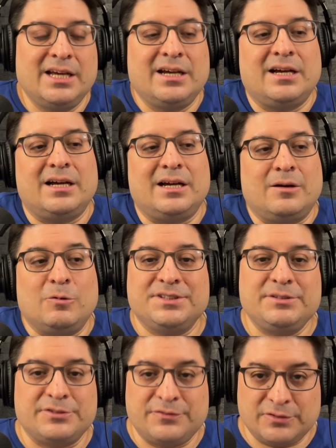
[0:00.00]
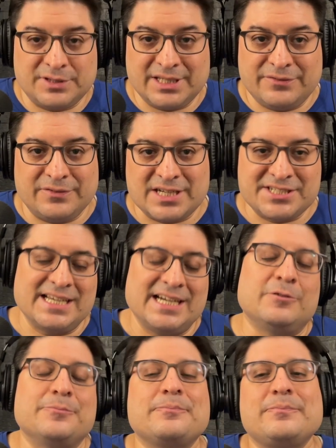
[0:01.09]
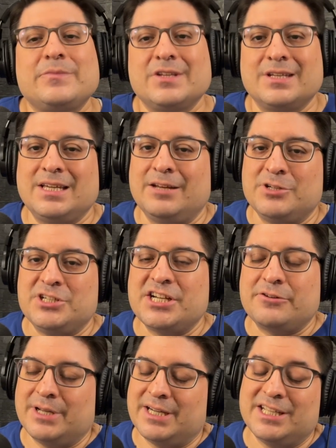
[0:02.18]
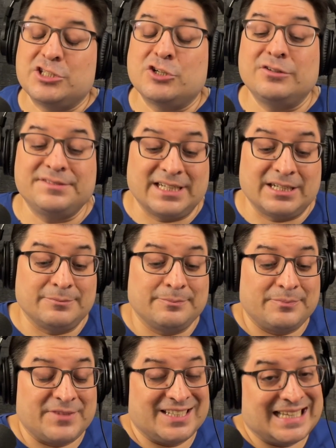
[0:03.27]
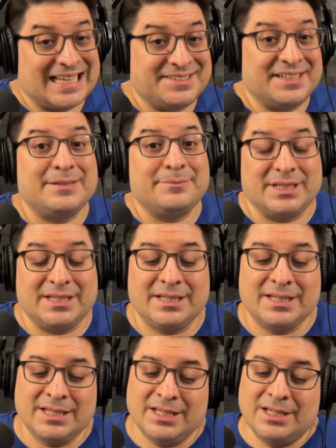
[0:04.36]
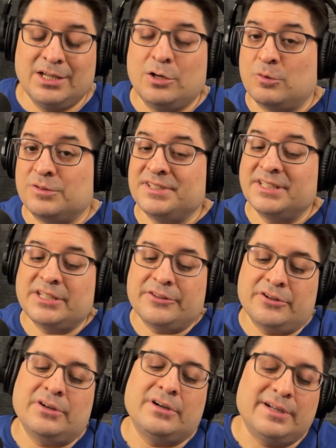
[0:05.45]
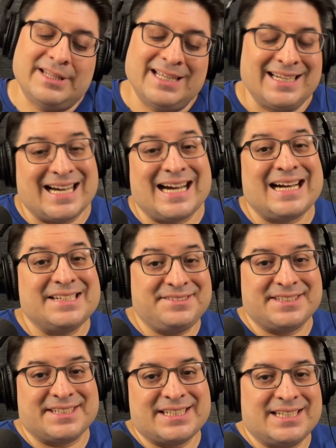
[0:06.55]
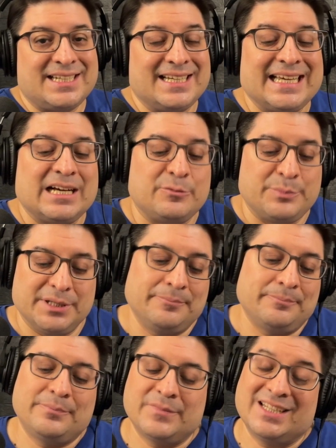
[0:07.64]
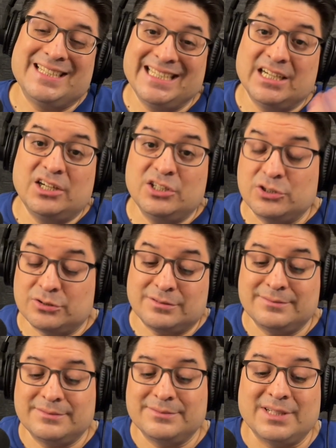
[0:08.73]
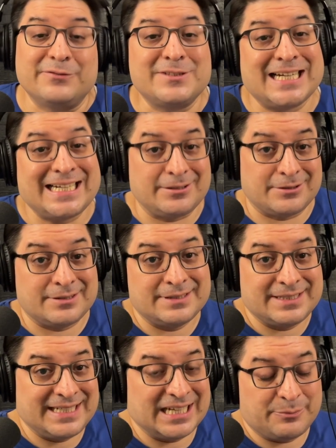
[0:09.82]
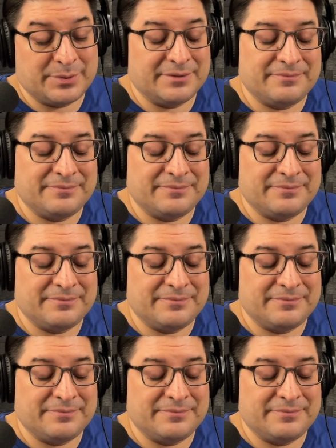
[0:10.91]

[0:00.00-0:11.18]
Once he was fully fleshed out and regenerated, it turns out that zombie was none other than Isaac Galpin, the uncle of Tyler Galpin.